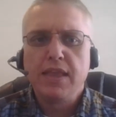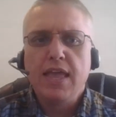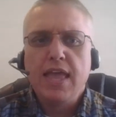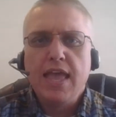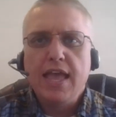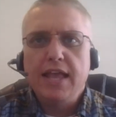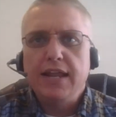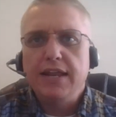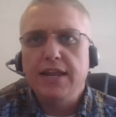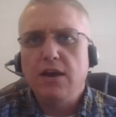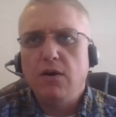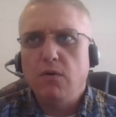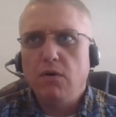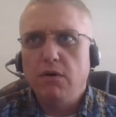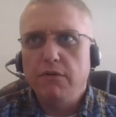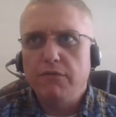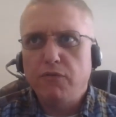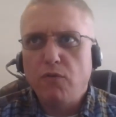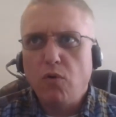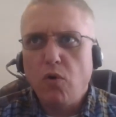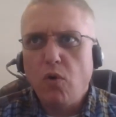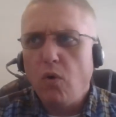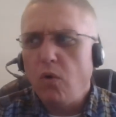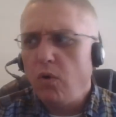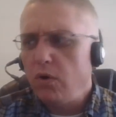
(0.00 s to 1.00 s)
Now,
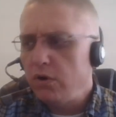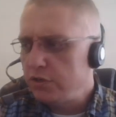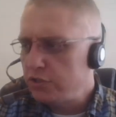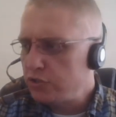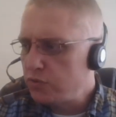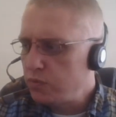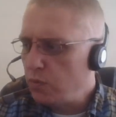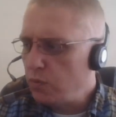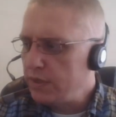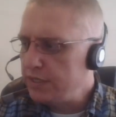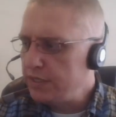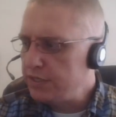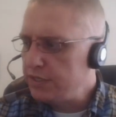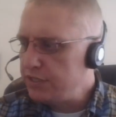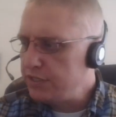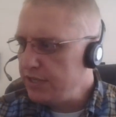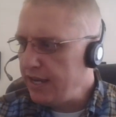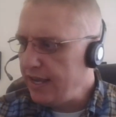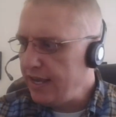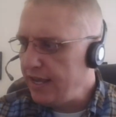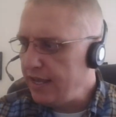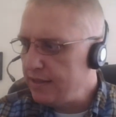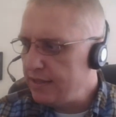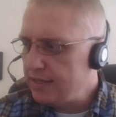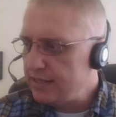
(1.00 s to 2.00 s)
of course, we
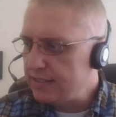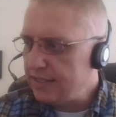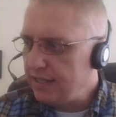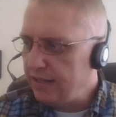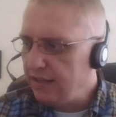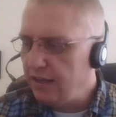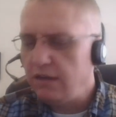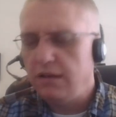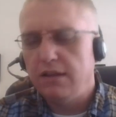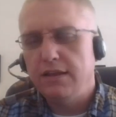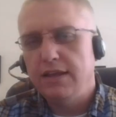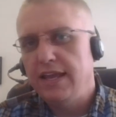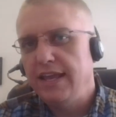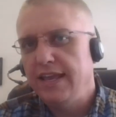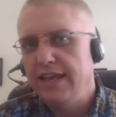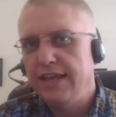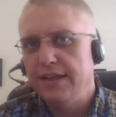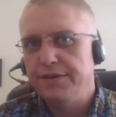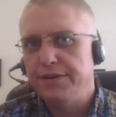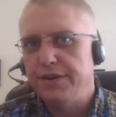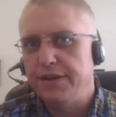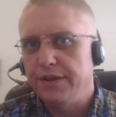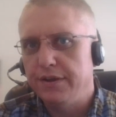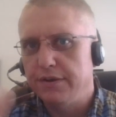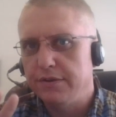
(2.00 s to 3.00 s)
see this little
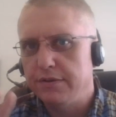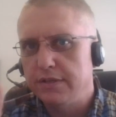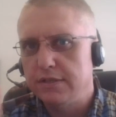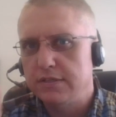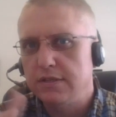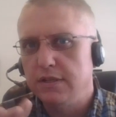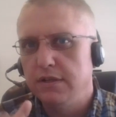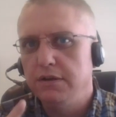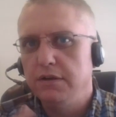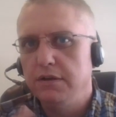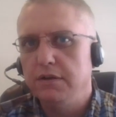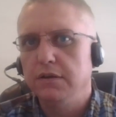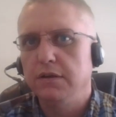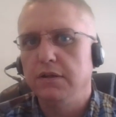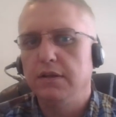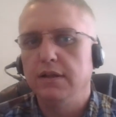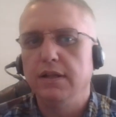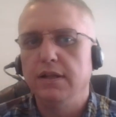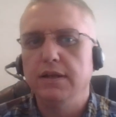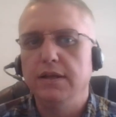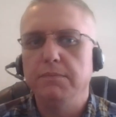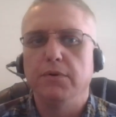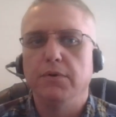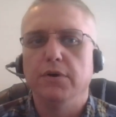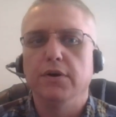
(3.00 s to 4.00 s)
hint here, this little
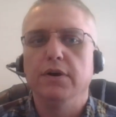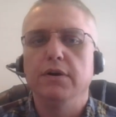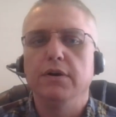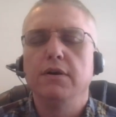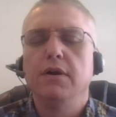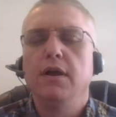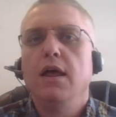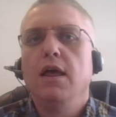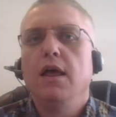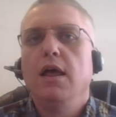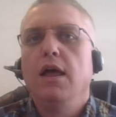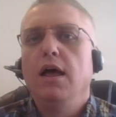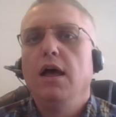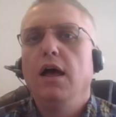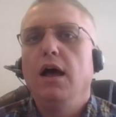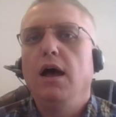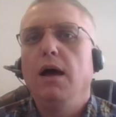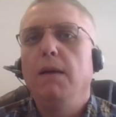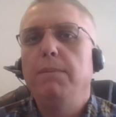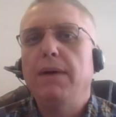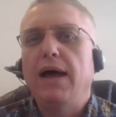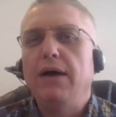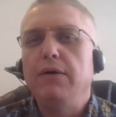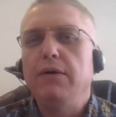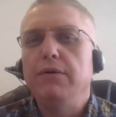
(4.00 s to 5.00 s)
glimmer
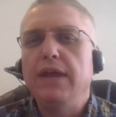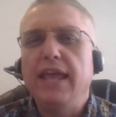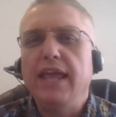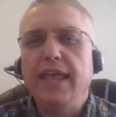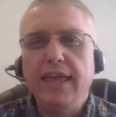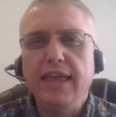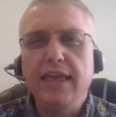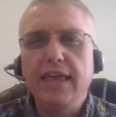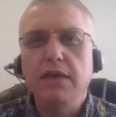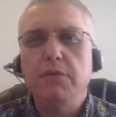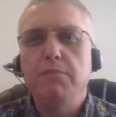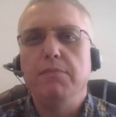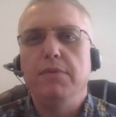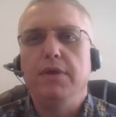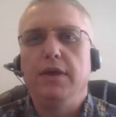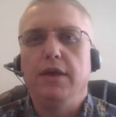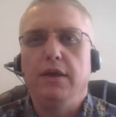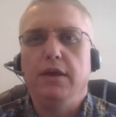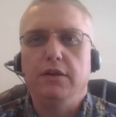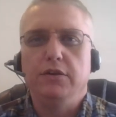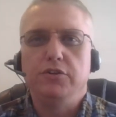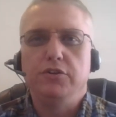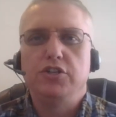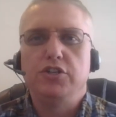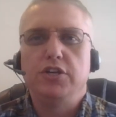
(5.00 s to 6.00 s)
about
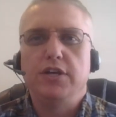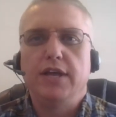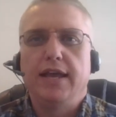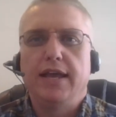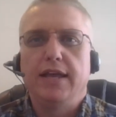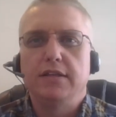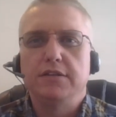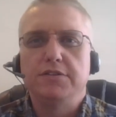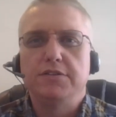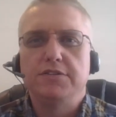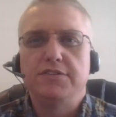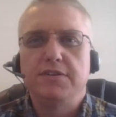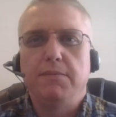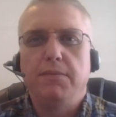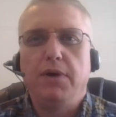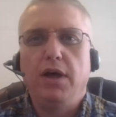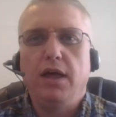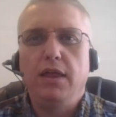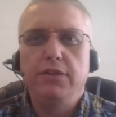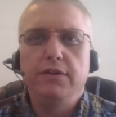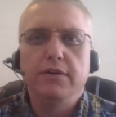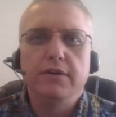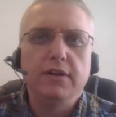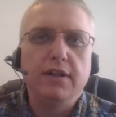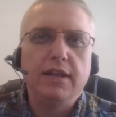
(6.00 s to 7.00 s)
image and some
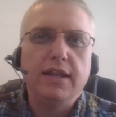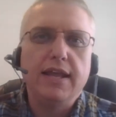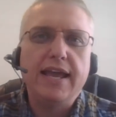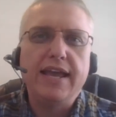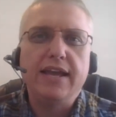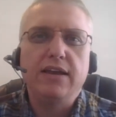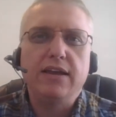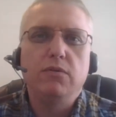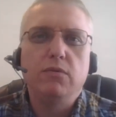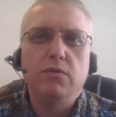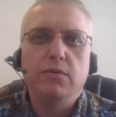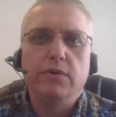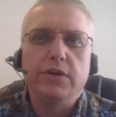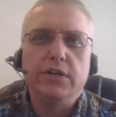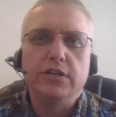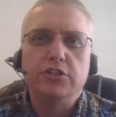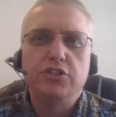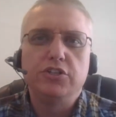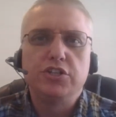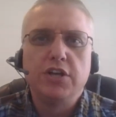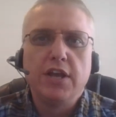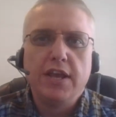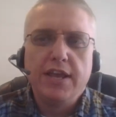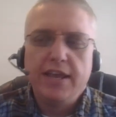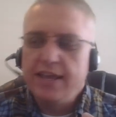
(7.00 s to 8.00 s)
other
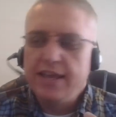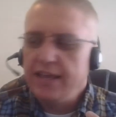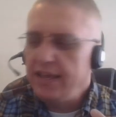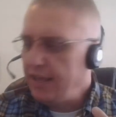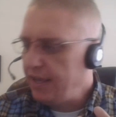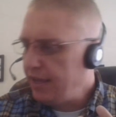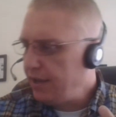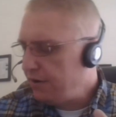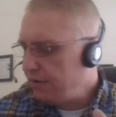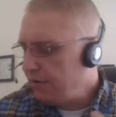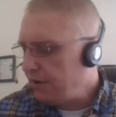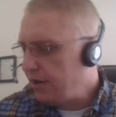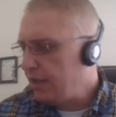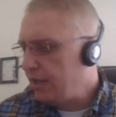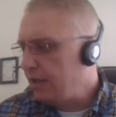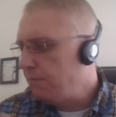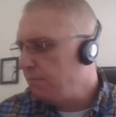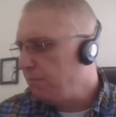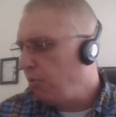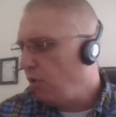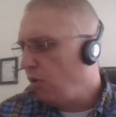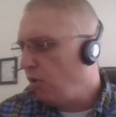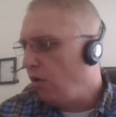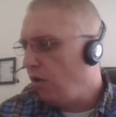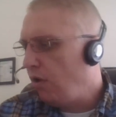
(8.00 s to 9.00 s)
language here
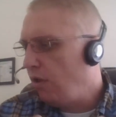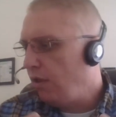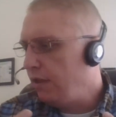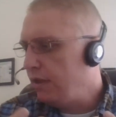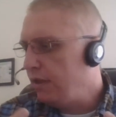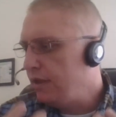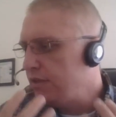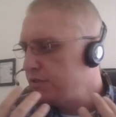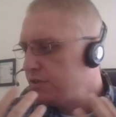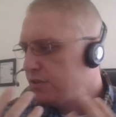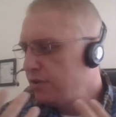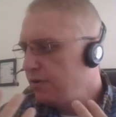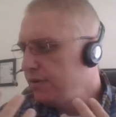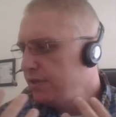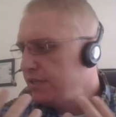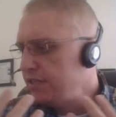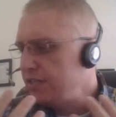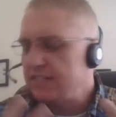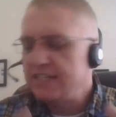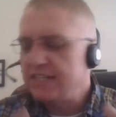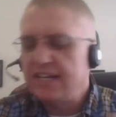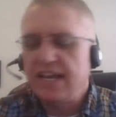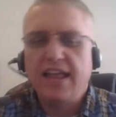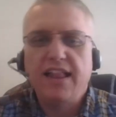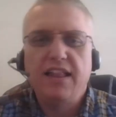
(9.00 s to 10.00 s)
in Paul is going
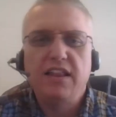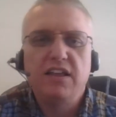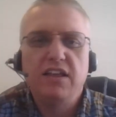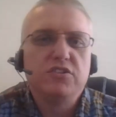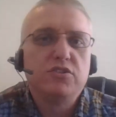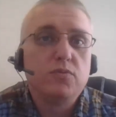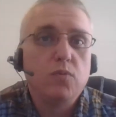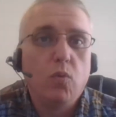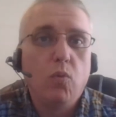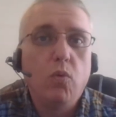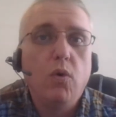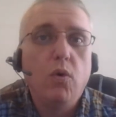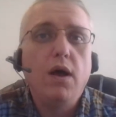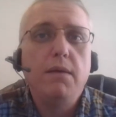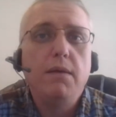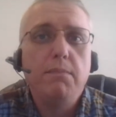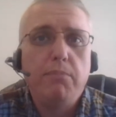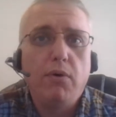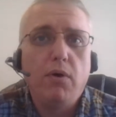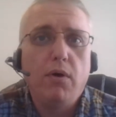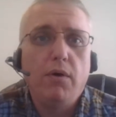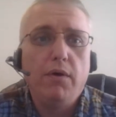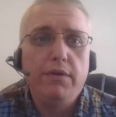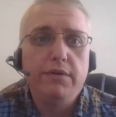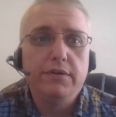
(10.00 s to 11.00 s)
to tell us what
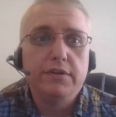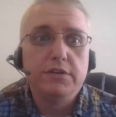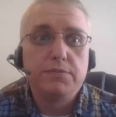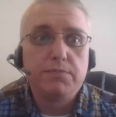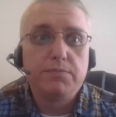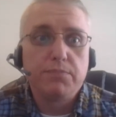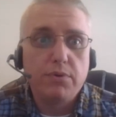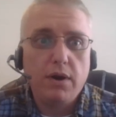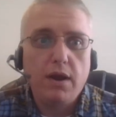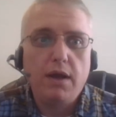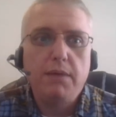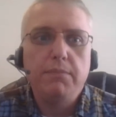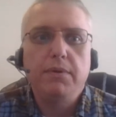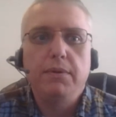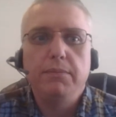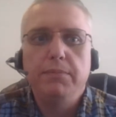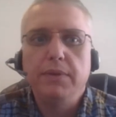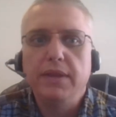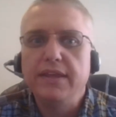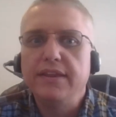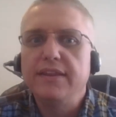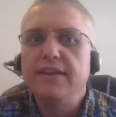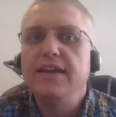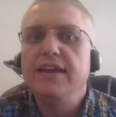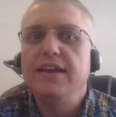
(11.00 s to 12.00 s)
Paul is
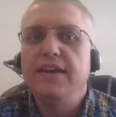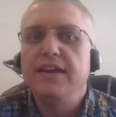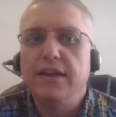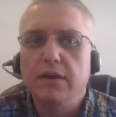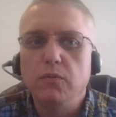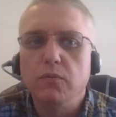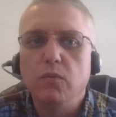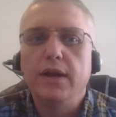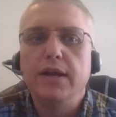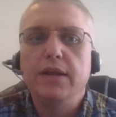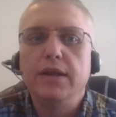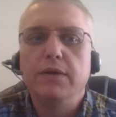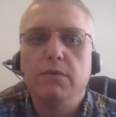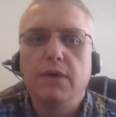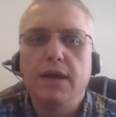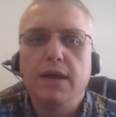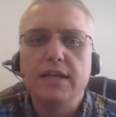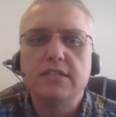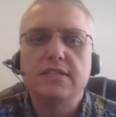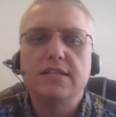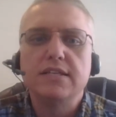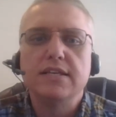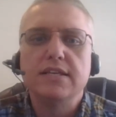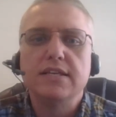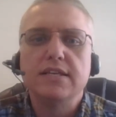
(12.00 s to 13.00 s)
probably thinking when he
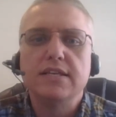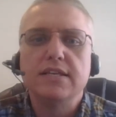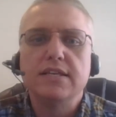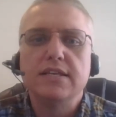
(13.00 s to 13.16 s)
writes this.